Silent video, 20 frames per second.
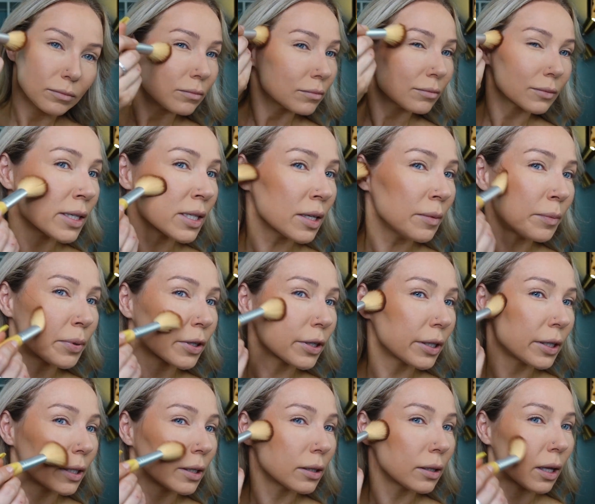It is a
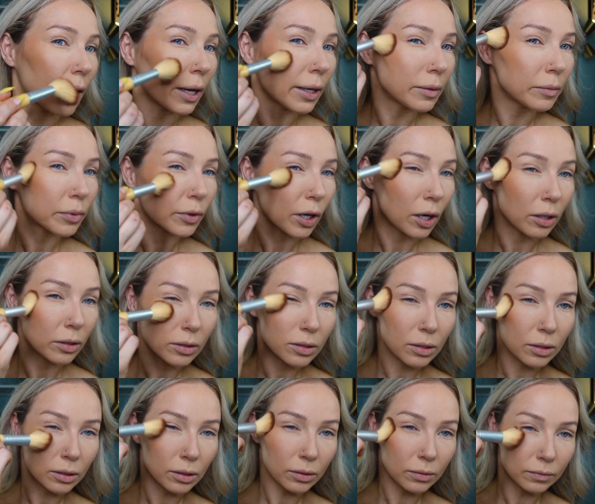pretty light
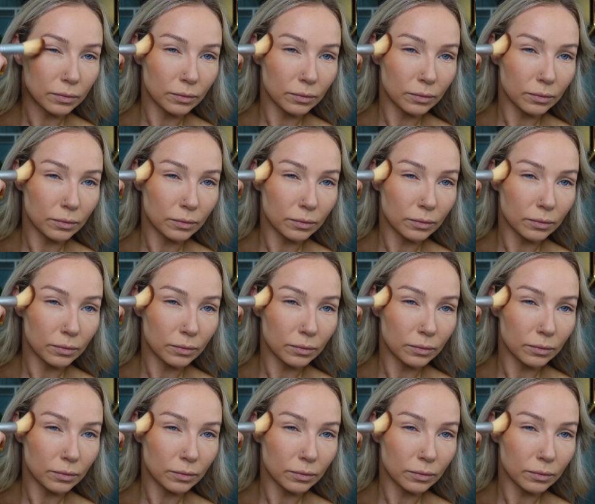bronzer.